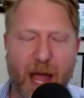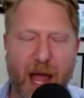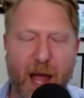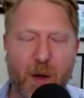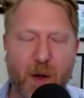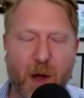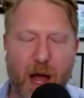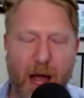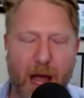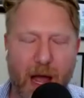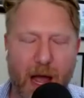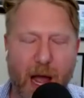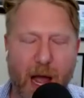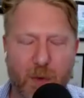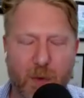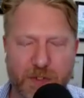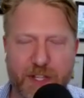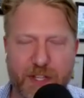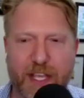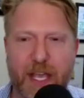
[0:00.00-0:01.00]
i i
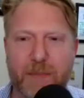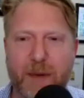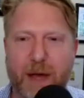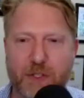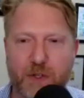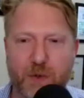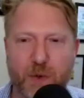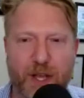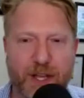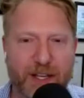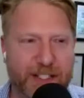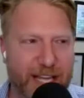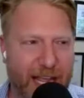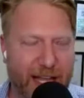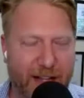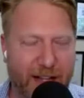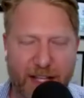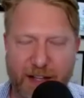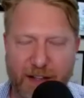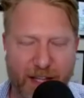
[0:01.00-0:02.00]
was thinking about doing a
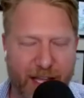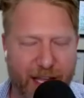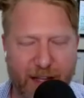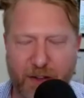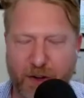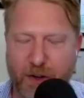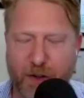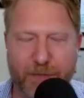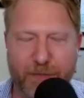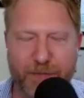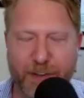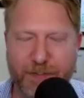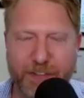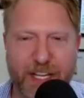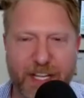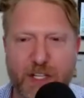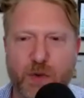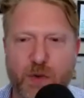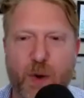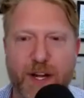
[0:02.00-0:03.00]
daily like little
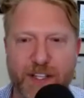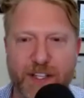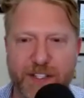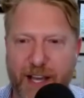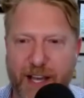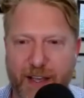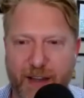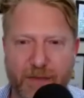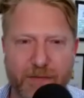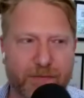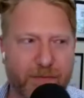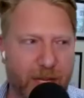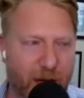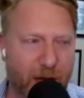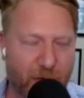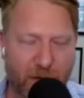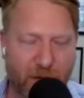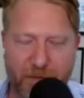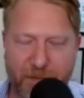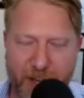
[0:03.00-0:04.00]
15 20 second you
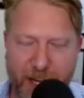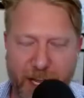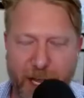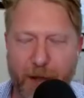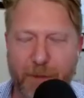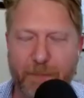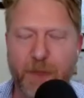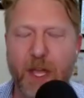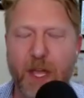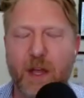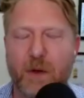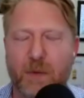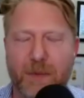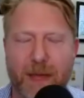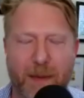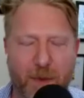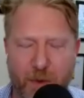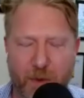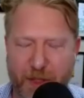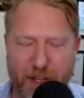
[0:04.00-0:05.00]
know video
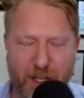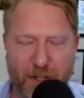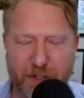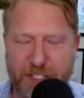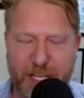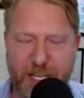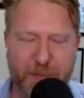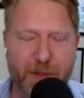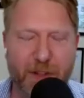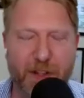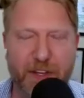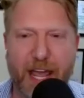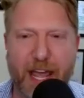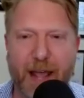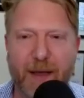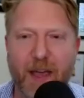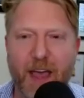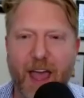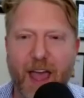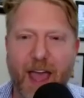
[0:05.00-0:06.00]
maybe with a little tip of the
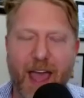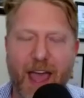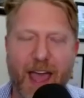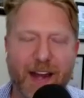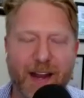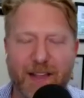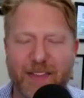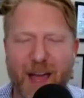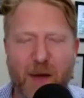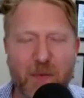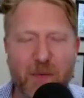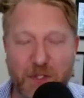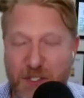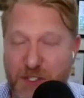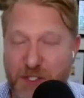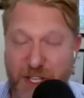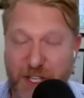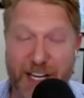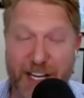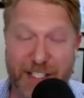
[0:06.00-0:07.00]
day and that was
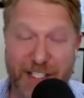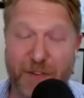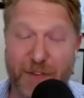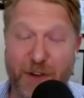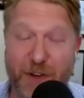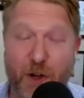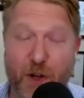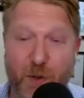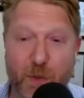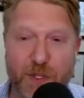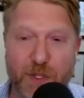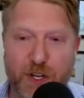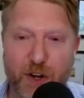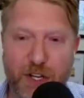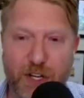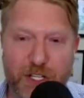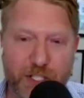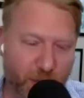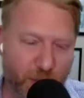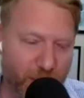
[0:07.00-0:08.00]
just getting difficult. We
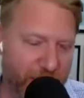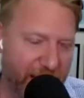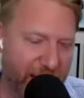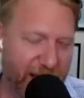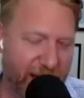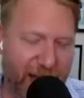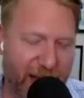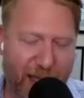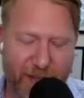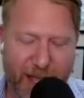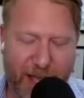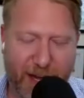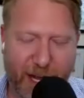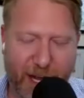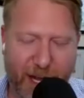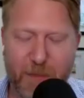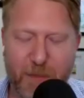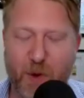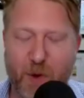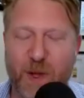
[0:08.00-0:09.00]
started doing it, and then a
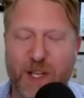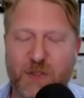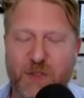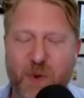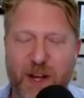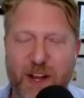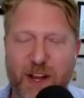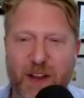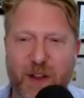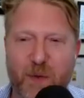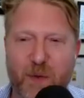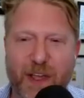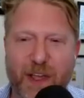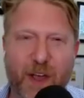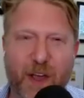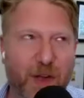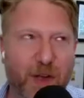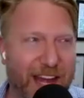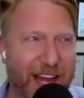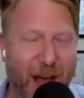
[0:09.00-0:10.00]
couple weeks went in, and we're like,
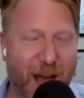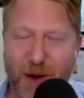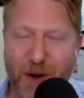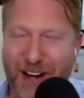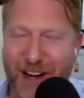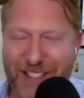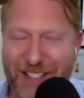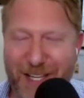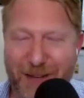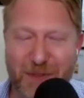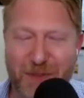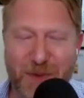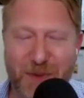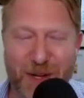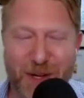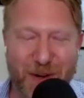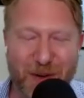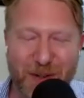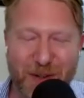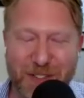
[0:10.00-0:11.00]
okay, now we're out of tips. We
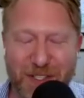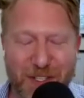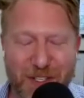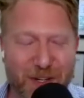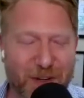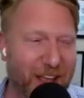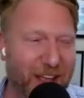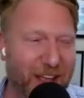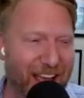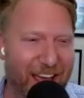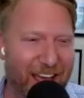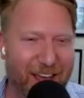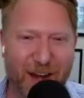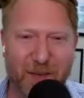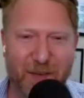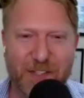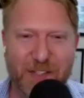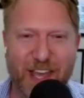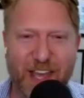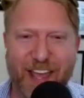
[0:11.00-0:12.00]
don't know what to do. And then
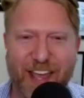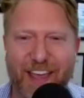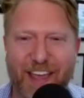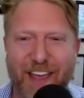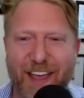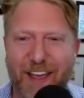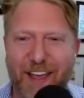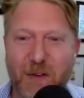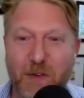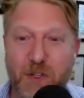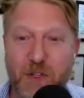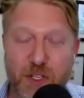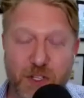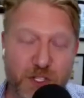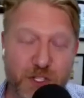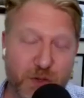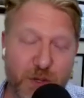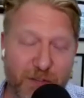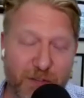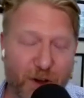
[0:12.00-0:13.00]
it was like, it was
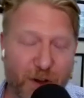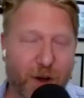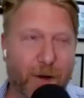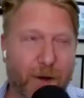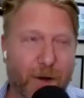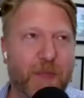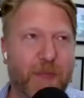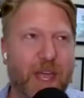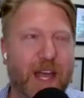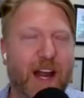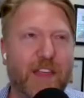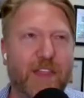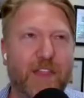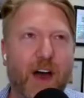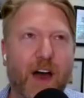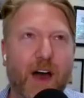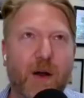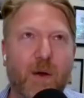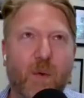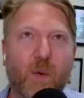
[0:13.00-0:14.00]
just too difficult. And I
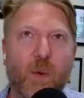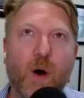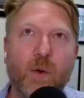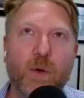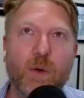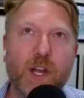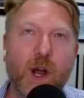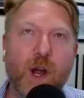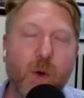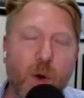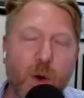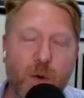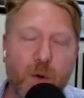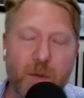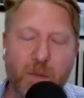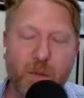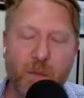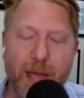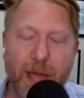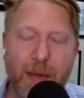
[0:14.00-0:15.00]
thought, well, you know
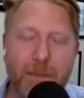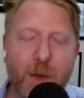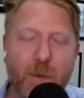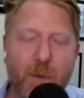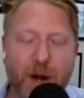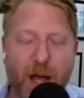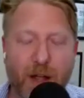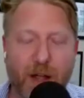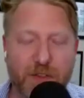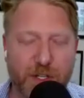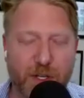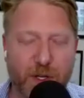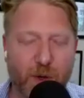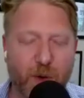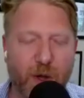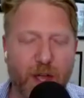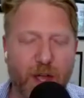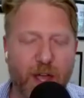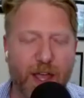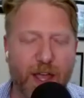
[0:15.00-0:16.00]
what? Maybe what I'll
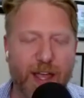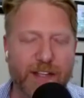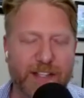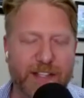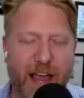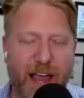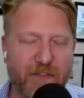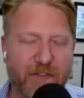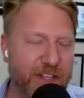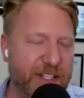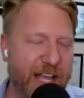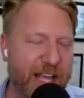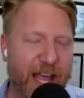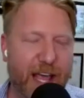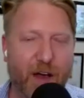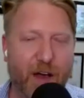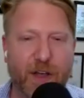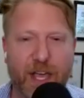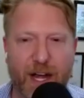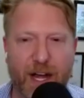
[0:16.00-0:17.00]
do is every day
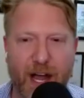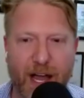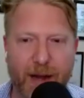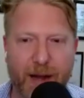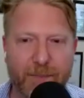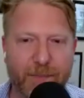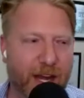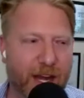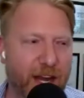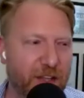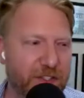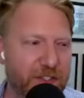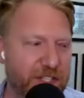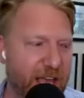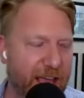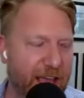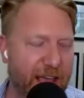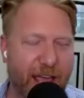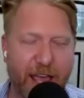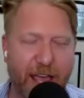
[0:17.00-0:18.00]
I'll get on and I'll
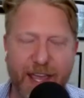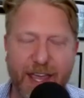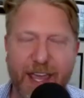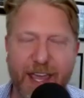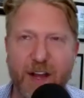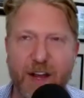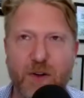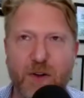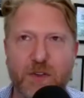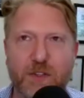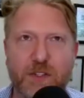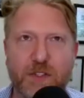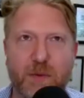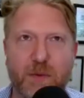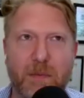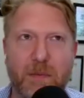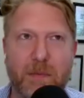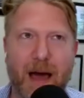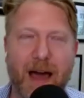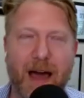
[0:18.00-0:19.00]
say, here's
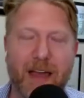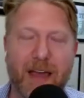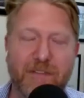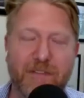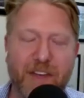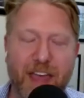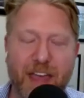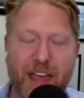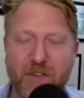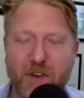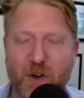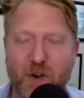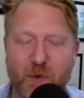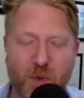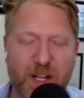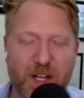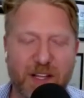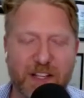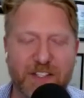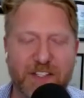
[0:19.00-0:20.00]
my favorite
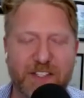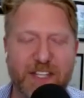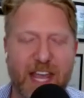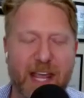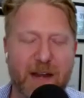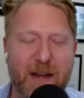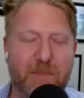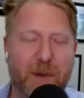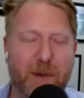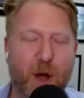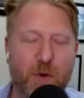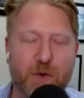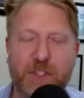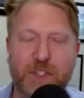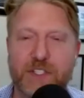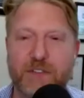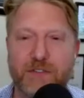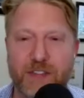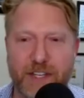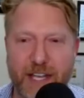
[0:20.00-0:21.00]
real estate
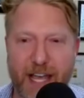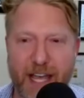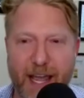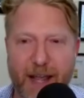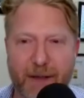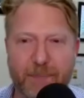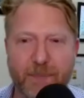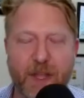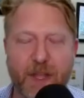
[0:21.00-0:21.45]
post of the day.